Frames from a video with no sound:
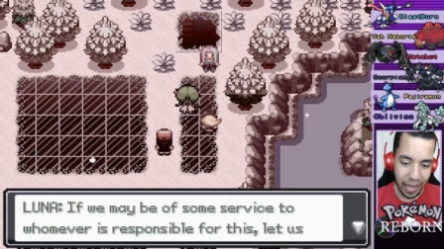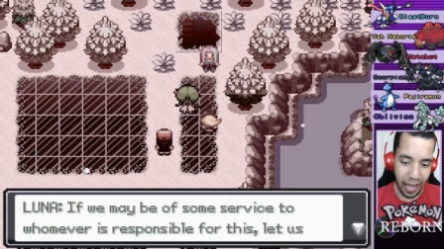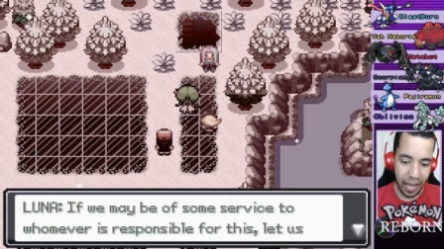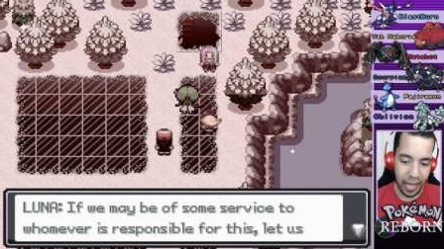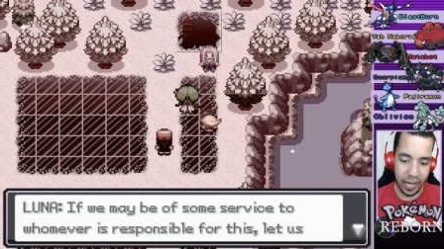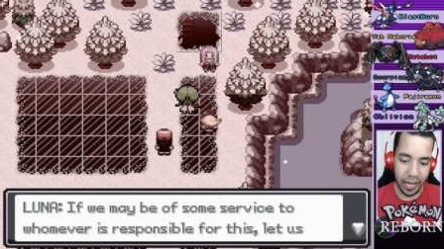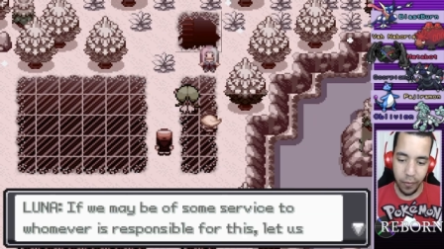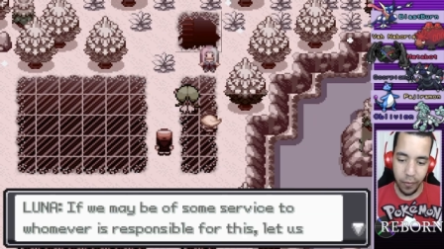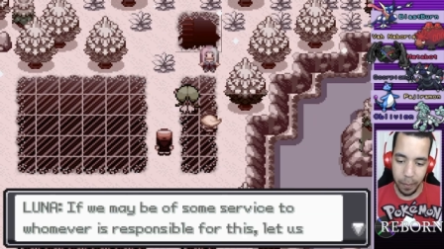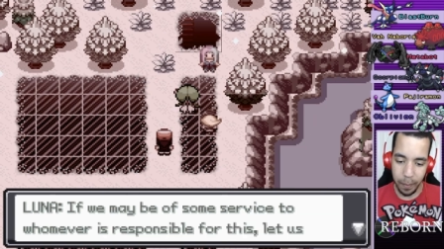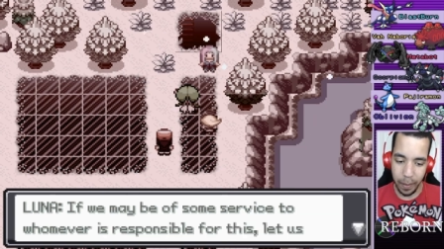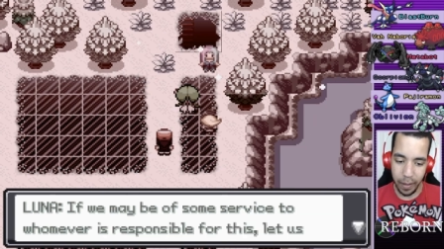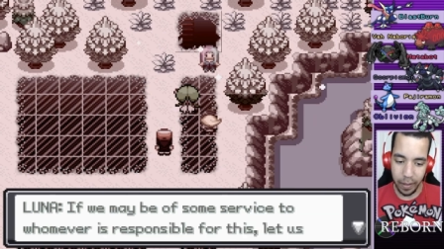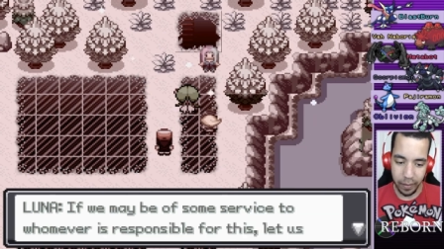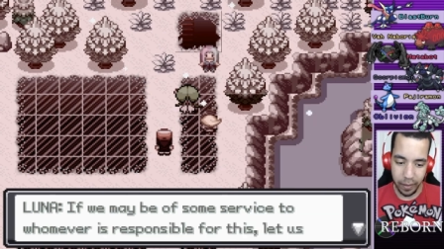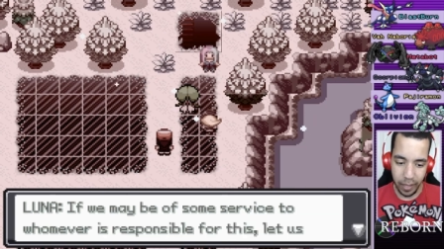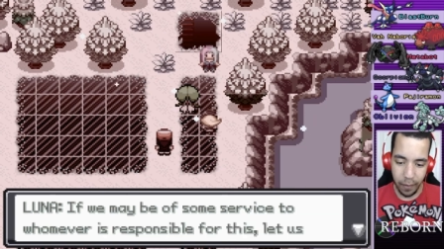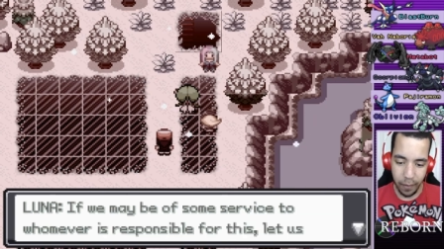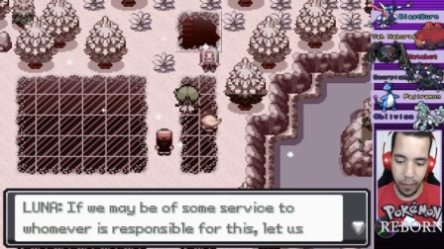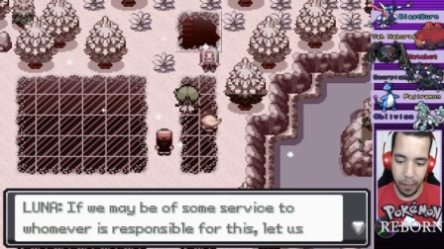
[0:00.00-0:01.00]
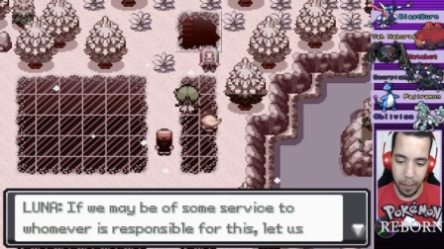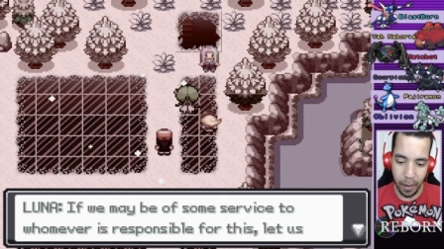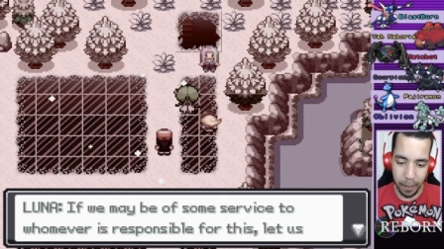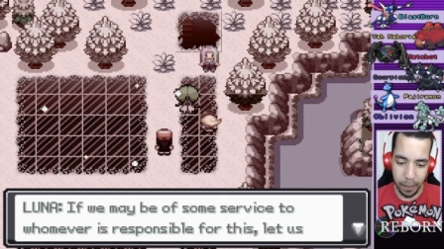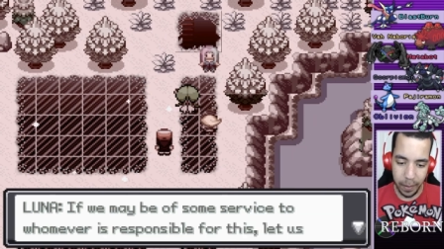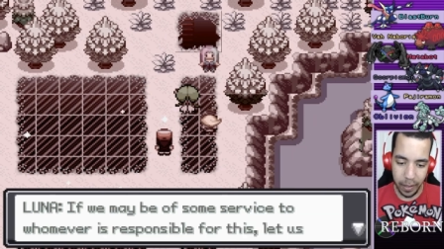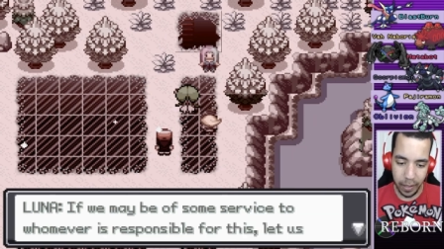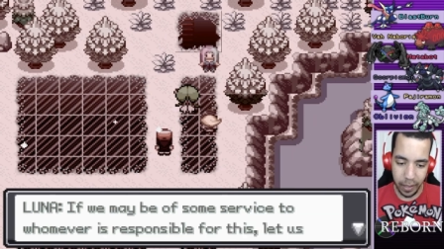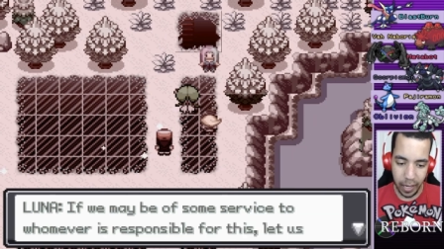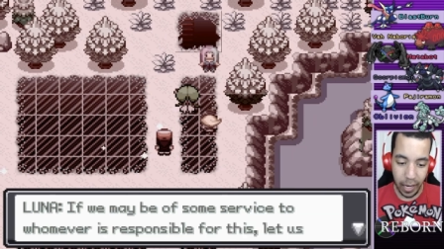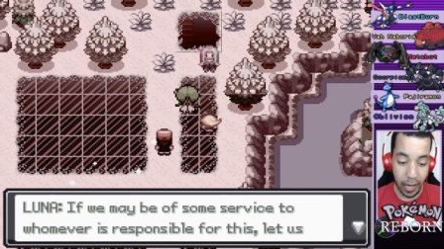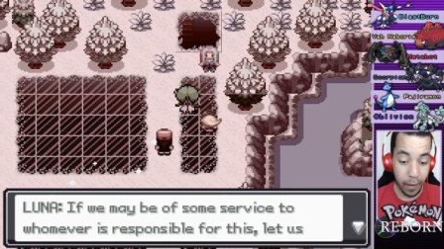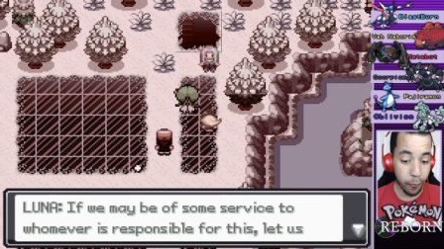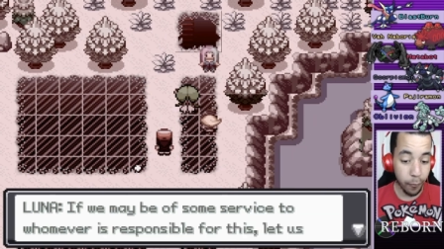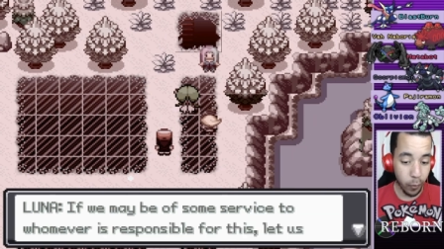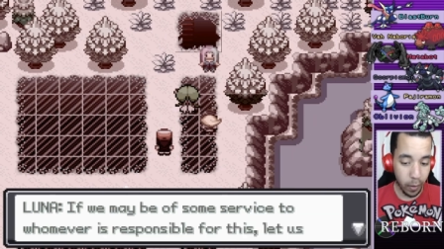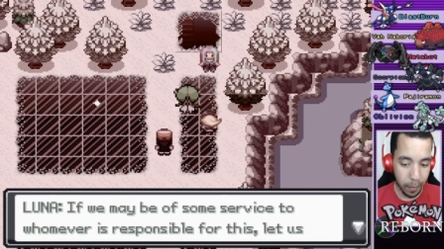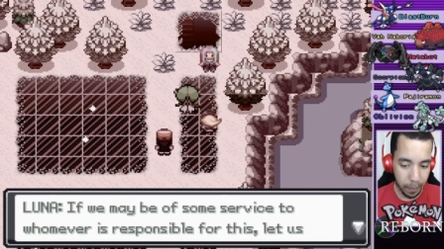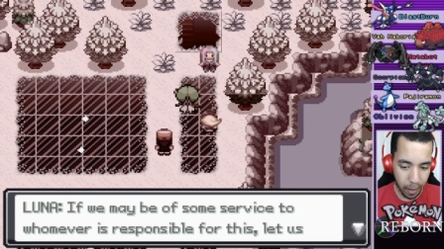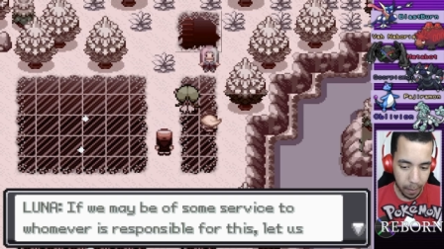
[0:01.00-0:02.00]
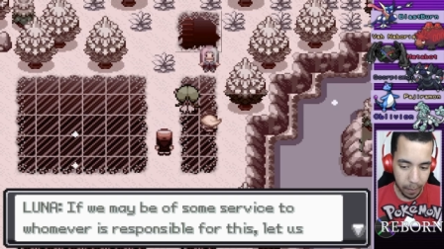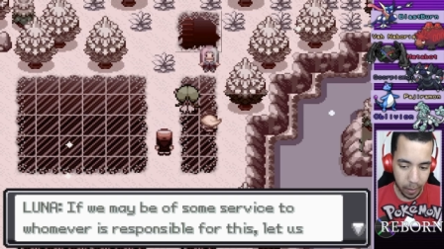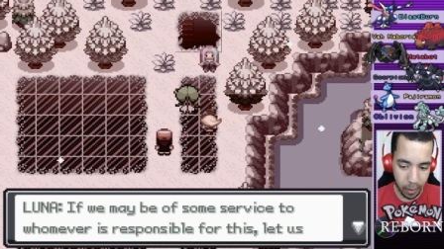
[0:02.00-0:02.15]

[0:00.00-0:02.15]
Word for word: And if it may, if it may be, if we may